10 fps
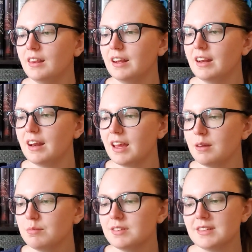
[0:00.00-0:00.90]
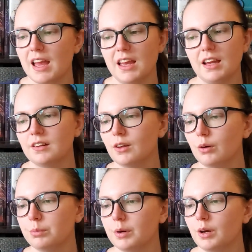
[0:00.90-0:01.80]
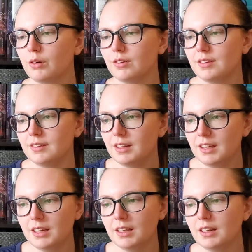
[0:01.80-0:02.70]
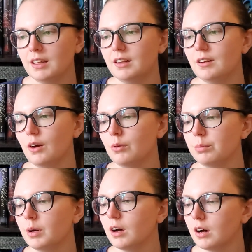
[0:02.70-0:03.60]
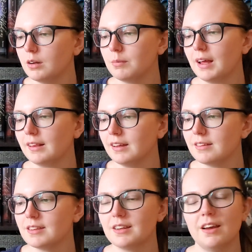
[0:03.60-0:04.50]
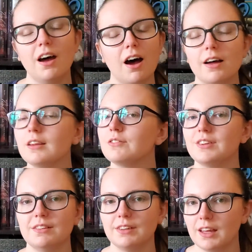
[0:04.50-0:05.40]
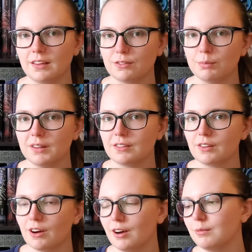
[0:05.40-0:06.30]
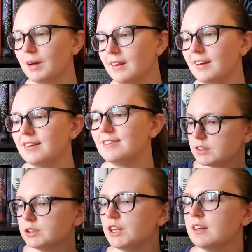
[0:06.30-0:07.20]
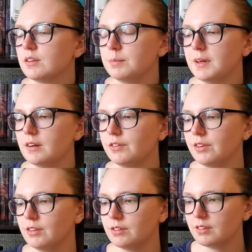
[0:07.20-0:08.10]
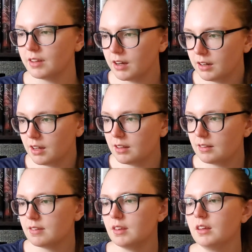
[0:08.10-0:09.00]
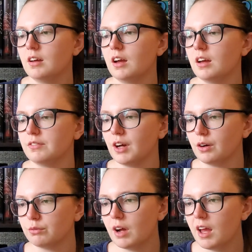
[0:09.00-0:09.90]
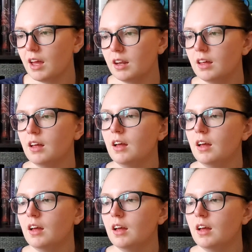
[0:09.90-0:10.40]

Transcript: The Namesake, nope. Christine, nope. On my list. All of Stephen King's books are on my list. Shakespeare's sonnets I have not read.